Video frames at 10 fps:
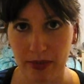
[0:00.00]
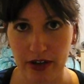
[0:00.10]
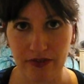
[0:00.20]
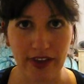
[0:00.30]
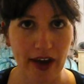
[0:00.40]
bit
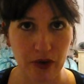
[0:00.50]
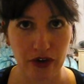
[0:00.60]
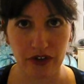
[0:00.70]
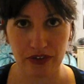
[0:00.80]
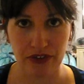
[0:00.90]
of
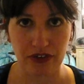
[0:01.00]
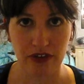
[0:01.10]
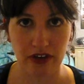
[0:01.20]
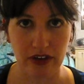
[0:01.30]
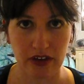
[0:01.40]
downers and
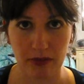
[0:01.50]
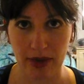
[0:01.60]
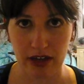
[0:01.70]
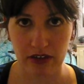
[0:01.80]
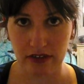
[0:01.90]
talking
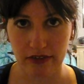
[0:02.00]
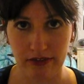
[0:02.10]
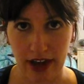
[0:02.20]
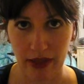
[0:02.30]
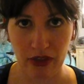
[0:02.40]
about
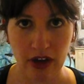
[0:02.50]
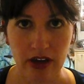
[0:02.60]
death,